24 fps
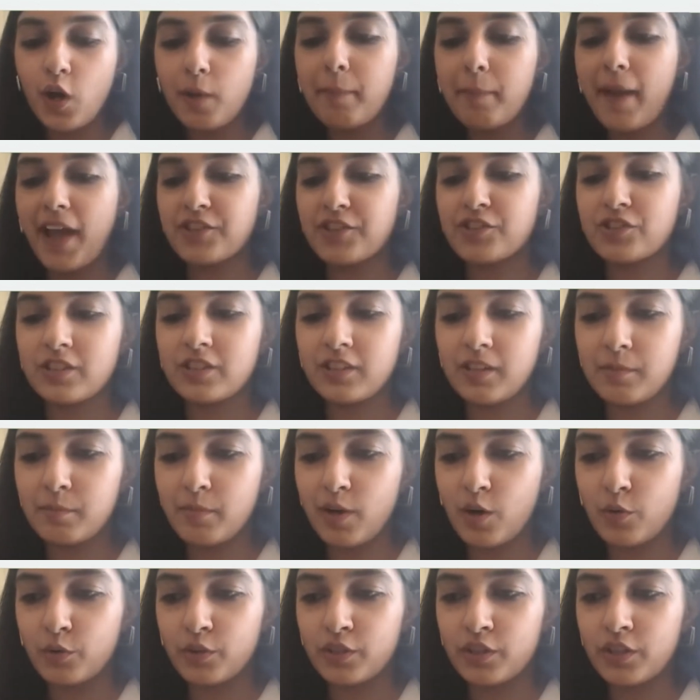passionate
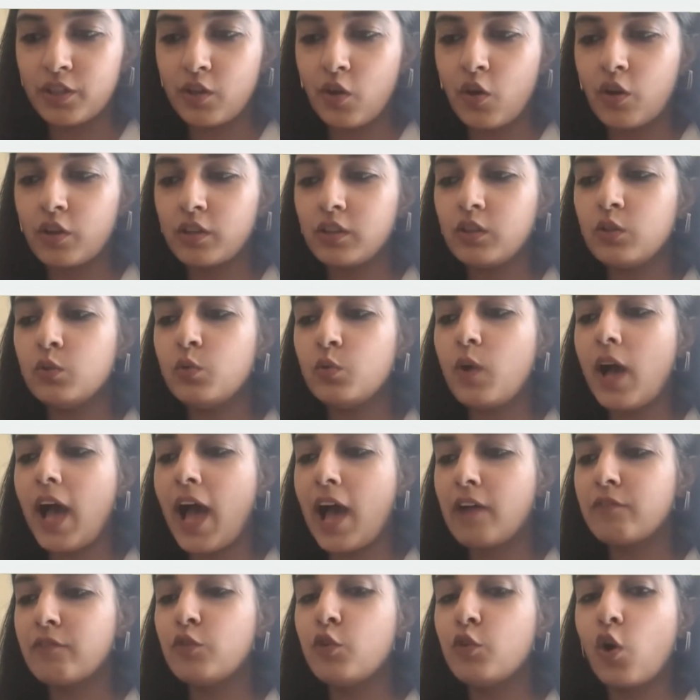about it or you
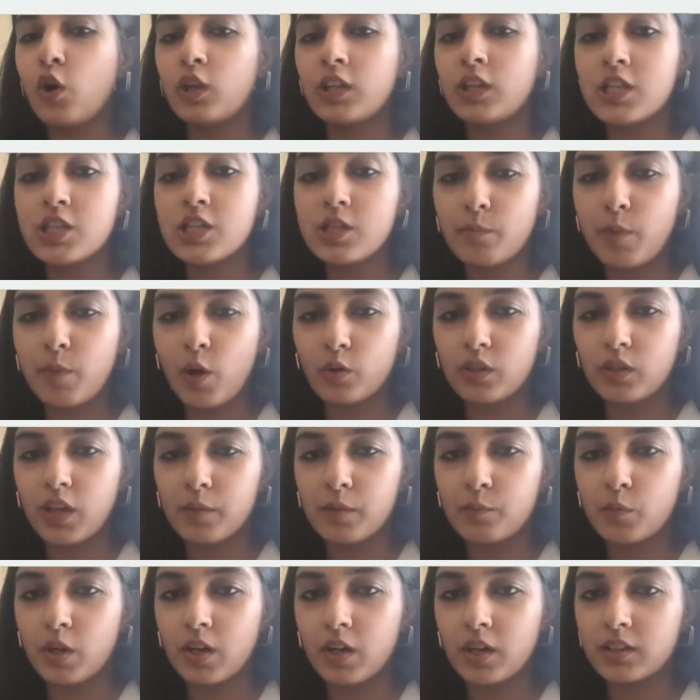have knowledge about that
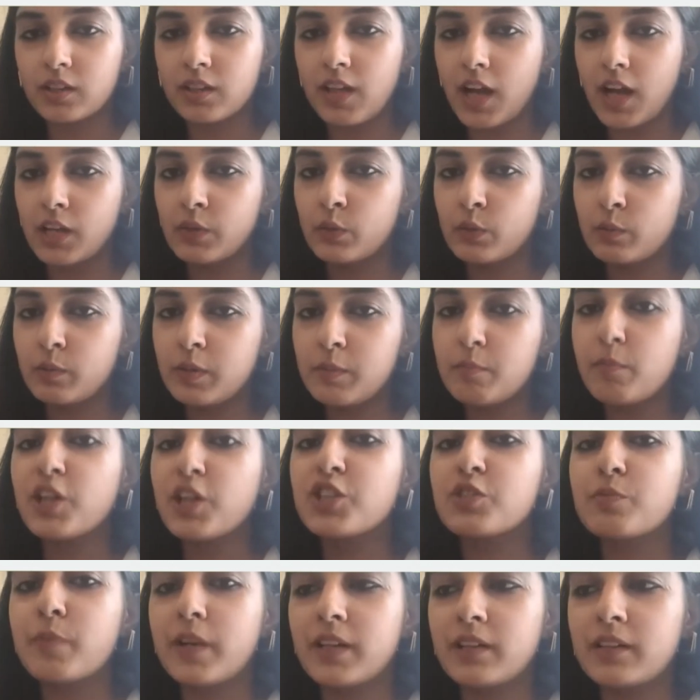product, that will be much
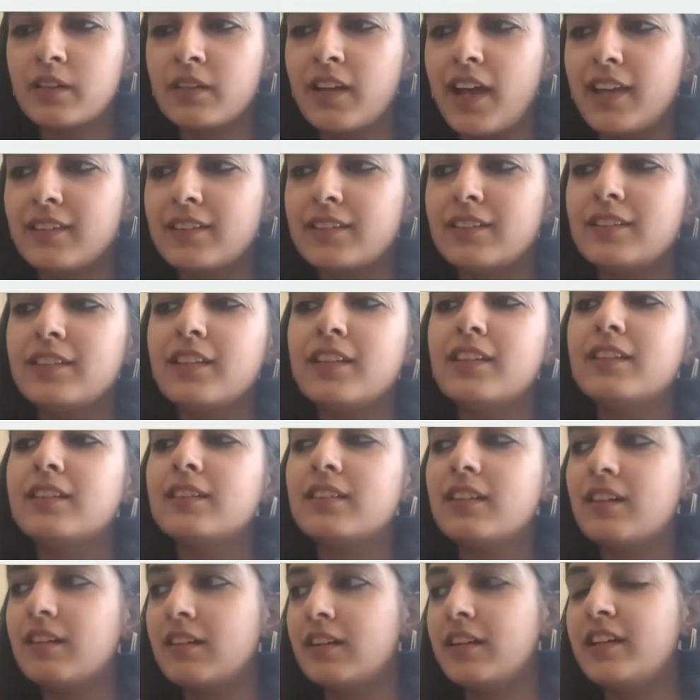better rather than
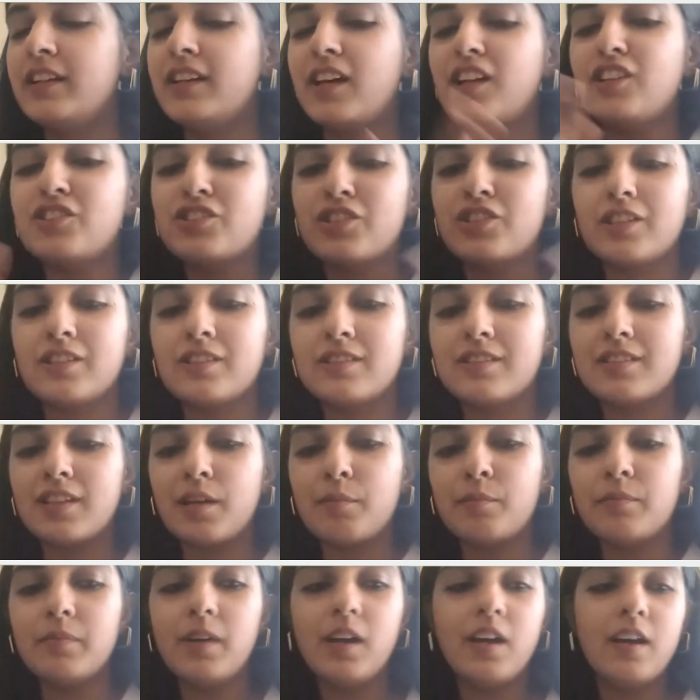indulging in
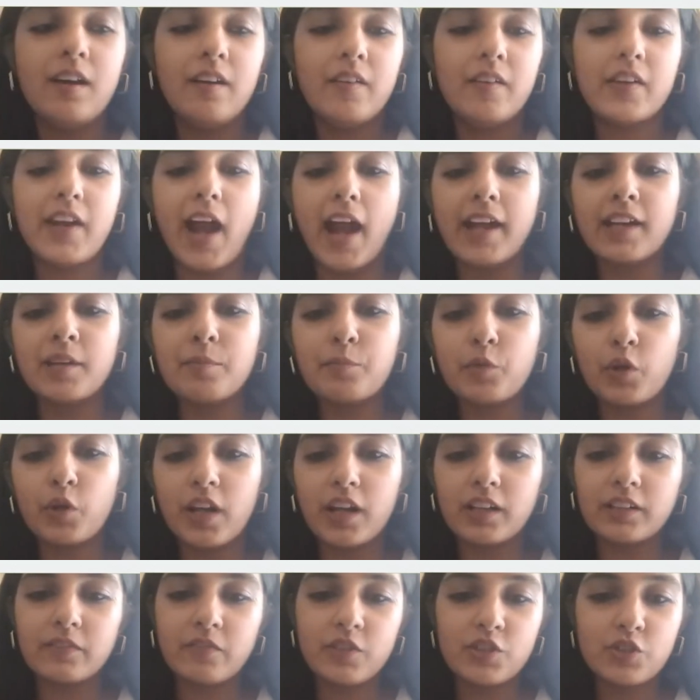some random
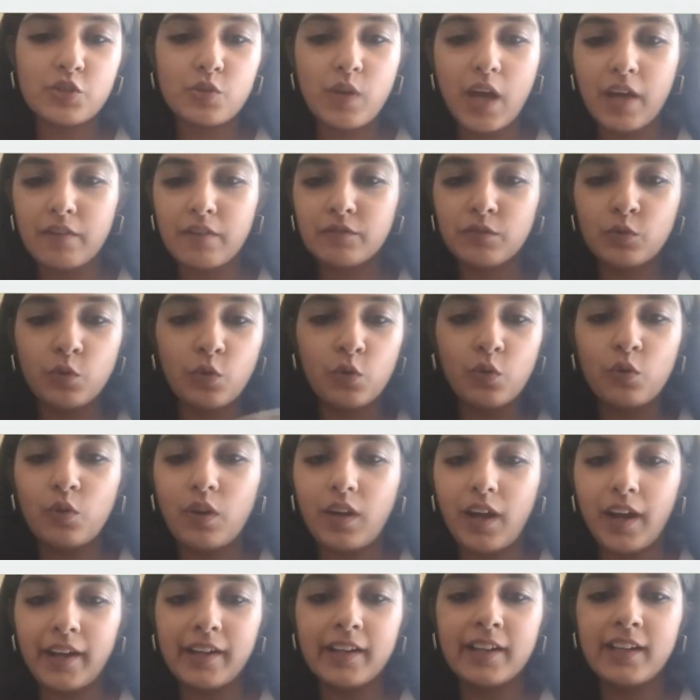product which you have no
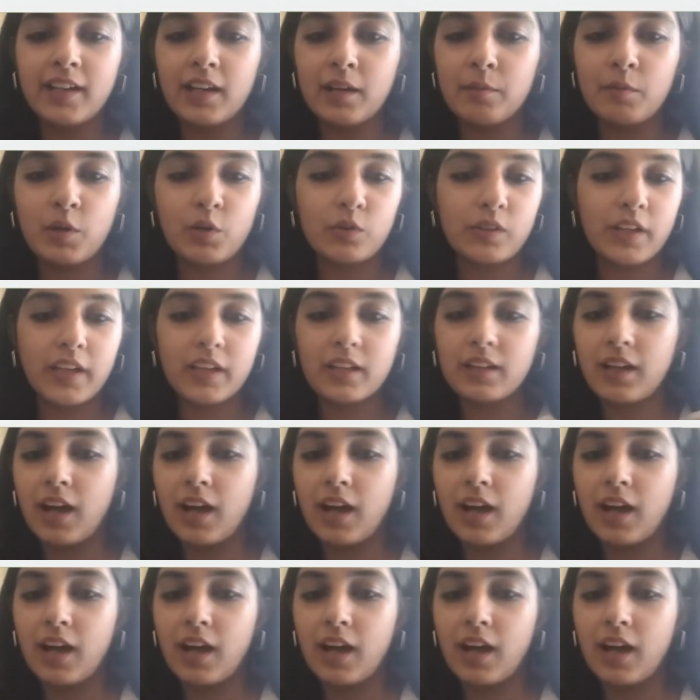idea about, like